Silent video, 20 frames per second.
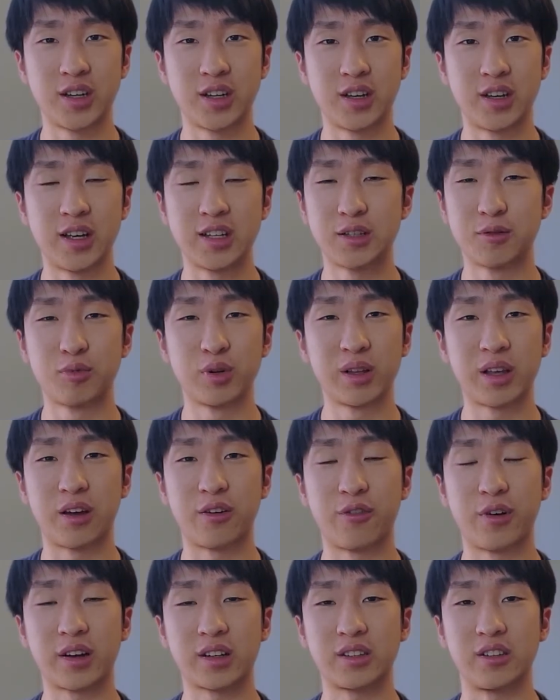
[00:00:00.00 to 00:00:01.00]
isn't really
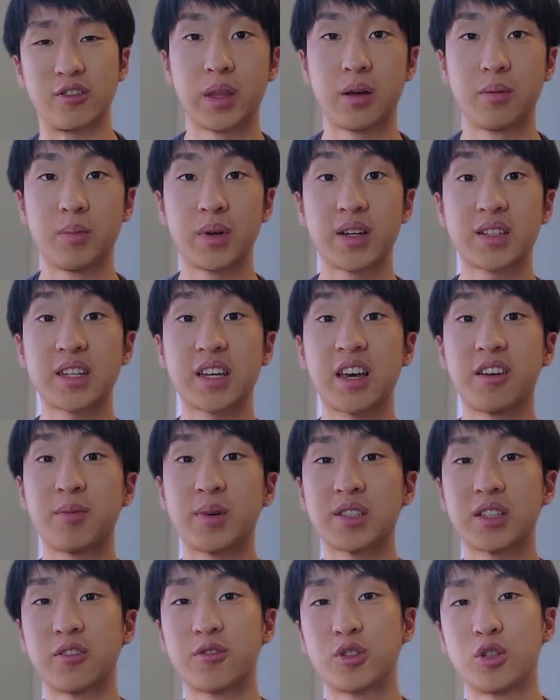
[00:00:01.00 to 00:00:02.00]
effective because I gave
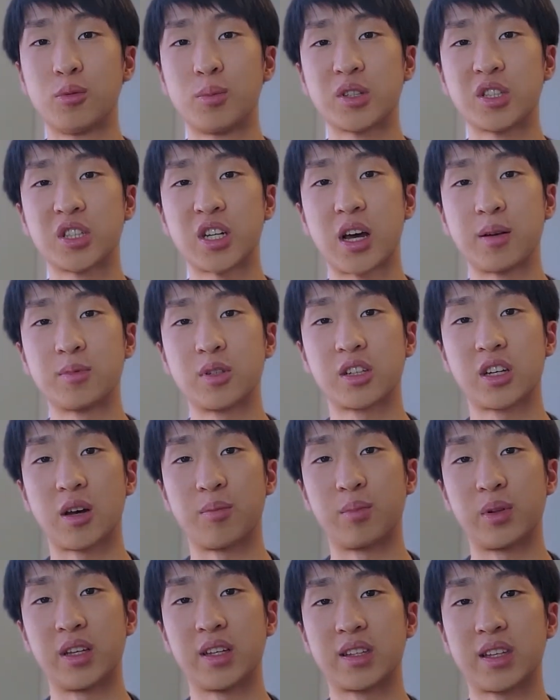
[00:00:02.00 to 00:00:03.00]
myself too much time to
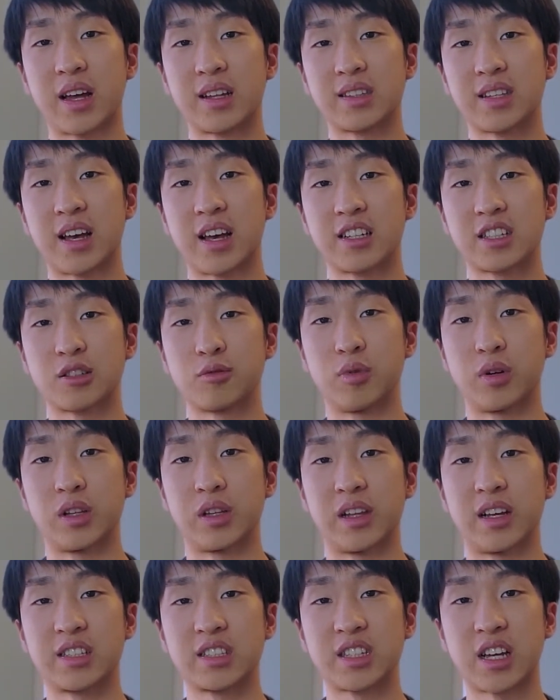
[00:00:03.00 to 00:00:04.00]
complete that task
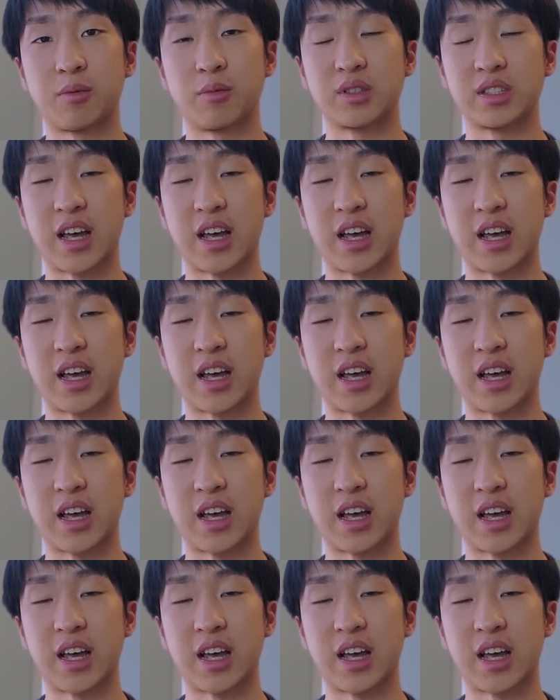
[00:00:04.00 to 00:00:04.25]
when less time was